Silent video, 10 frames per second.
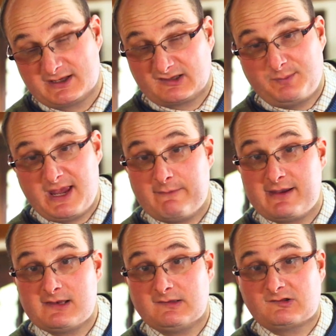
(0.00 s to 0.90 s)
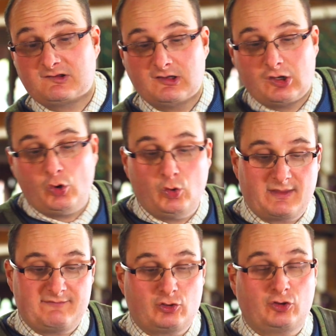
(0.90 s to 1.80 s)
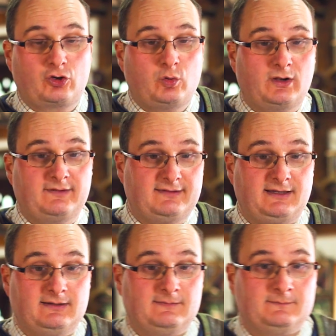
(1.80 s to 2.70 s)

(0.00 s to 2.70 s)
experience or they've got the quality.